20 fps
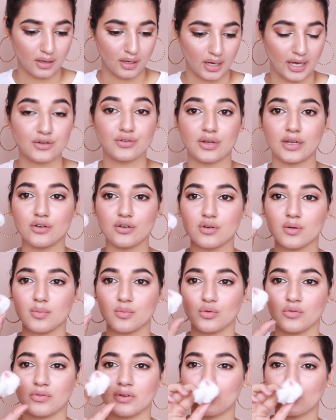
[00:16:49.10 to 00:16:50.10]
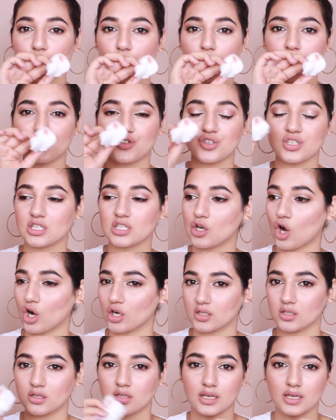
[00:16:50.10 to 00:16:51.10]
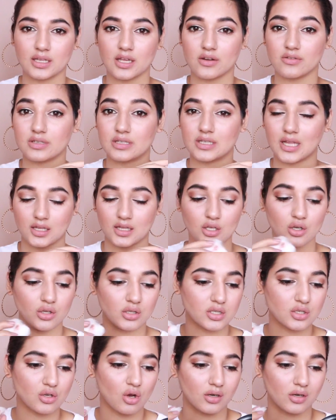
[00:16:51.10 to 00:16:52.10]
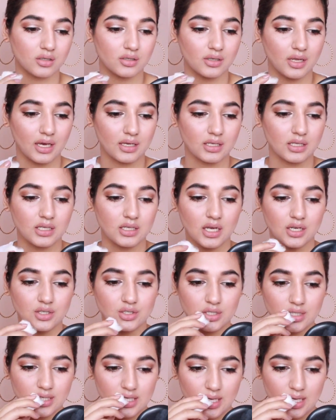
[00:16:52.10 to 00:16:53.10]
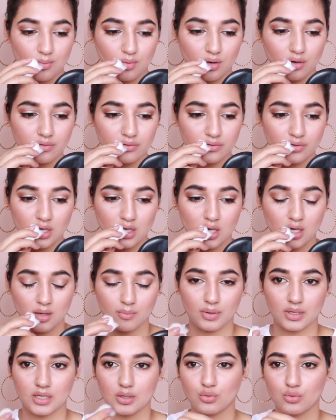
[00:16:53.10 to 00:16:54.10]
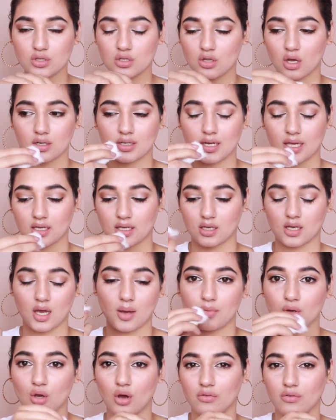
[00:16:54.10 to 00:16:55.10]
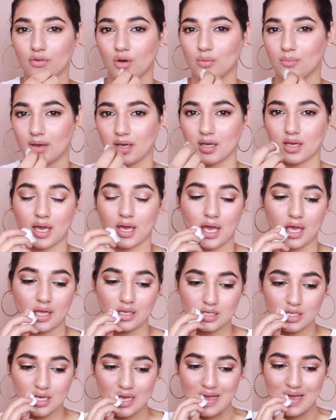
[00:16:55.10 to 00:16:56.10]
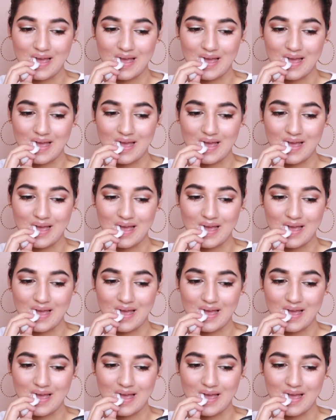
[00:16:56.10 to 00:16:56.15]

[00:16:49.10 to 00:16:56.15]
I tried to remove it with just cotton. There is nothing on this cotton and it actually came off, but it was not like coming off on my hand.